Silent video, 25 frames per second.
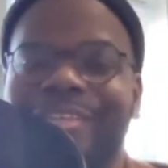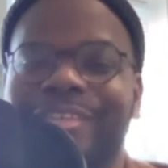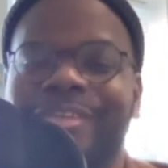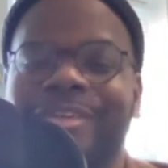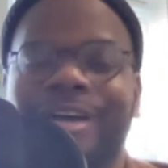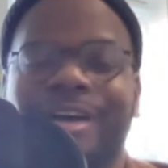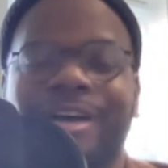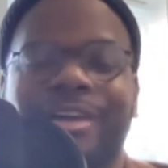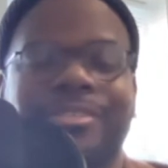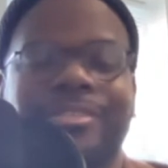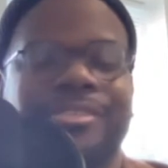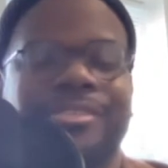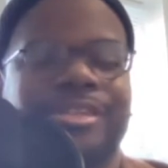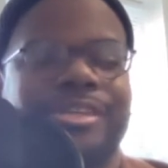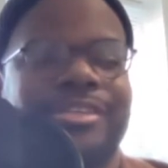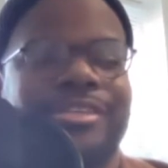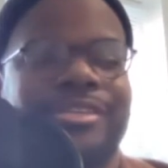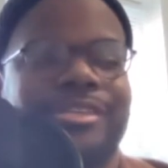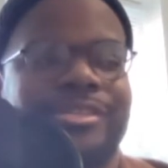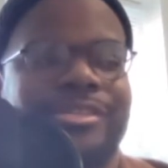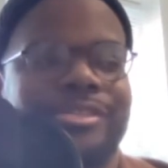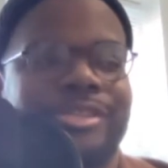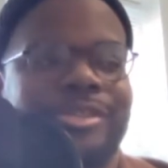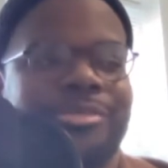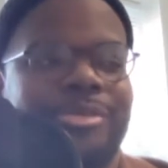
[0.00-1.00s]
I'd say
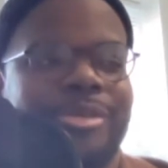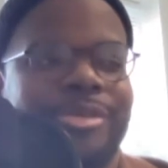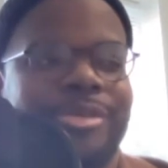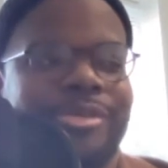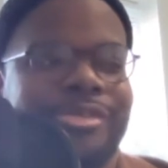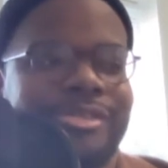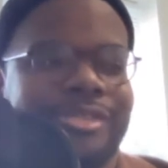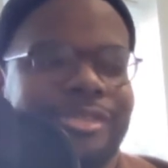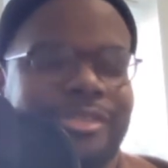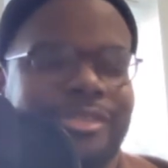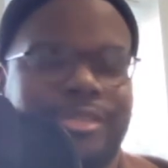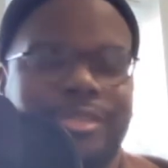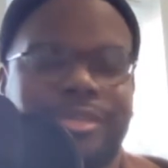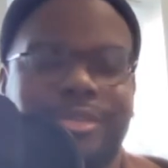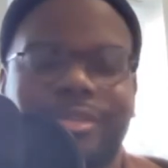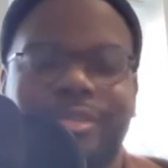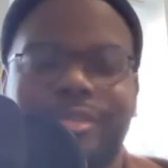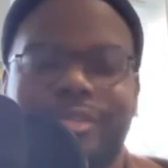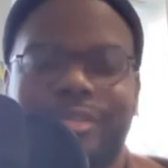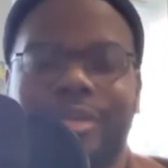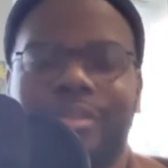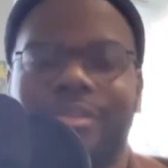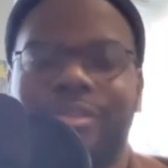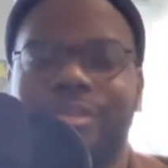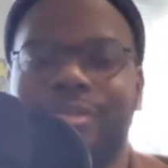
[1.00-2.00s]
the conspiracy
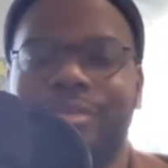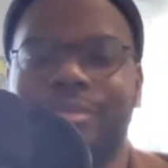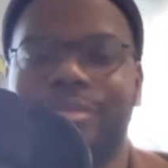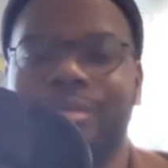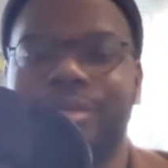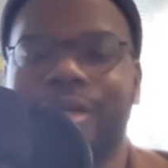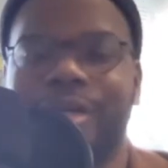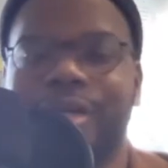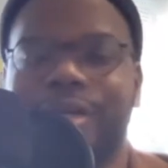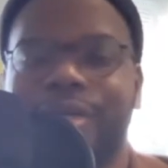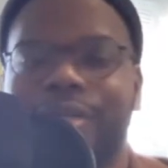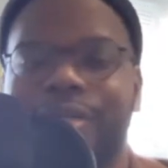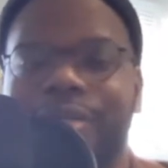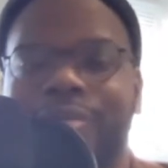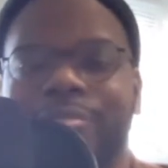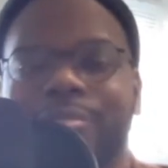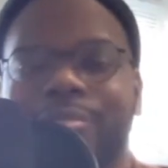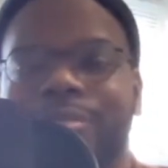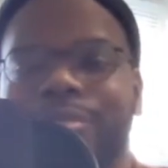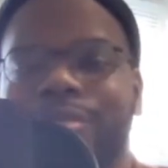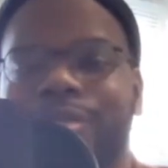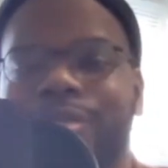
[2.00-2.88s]
theorists are the new gatekeepers.